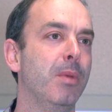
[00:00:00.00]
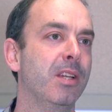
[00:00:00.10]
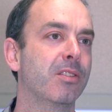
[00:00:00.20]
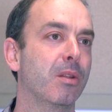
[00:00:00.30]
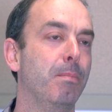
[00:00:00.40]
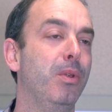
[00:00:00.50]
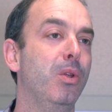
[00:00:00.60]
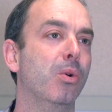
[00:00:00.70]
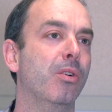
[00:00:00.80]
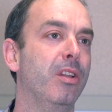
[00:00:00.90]
mix the
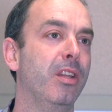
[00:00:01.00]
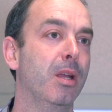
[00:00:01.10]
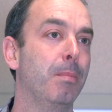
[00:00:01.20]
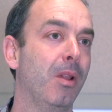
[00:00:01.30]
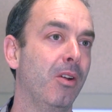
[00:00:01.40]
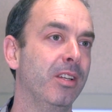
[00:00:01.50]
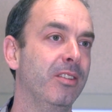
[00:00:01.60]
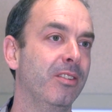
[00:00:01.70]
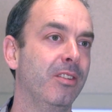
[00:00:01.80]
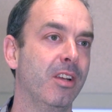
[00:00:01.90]
pure and the
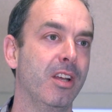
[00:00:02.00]
applied,